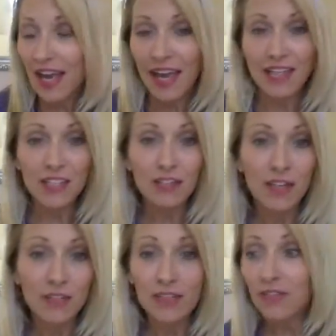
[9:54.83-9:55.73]
It's a
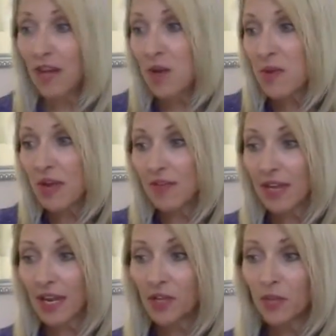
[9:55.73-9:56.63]
lovely environment. I have a
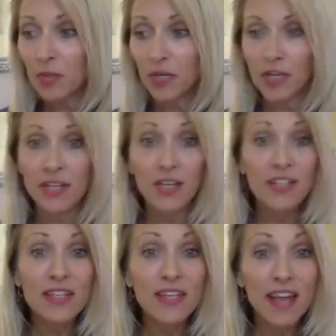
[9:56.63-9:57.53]
candle burning. There's
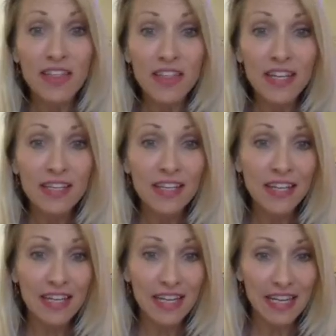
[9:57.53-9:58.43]
nothing that
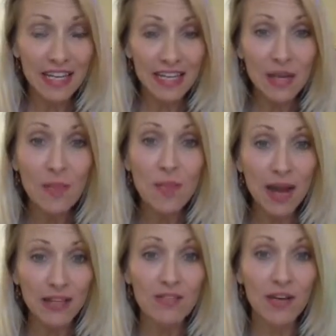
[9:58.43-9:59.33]
in my
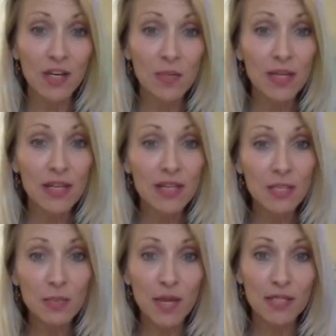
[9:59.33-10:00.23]
environment in this
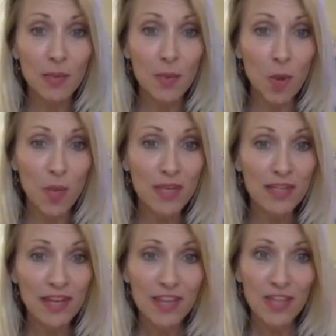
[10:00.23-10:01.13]
present moment
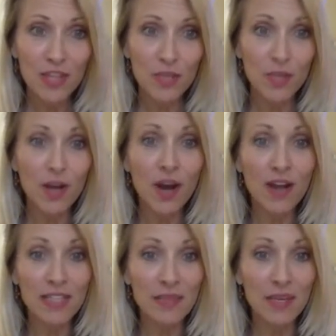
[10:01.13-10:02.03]
that should be
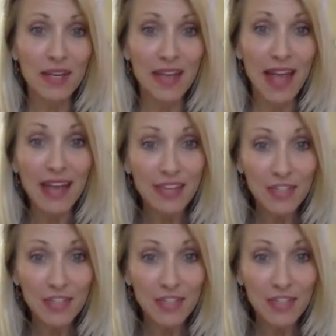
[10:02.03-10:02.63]
causing me any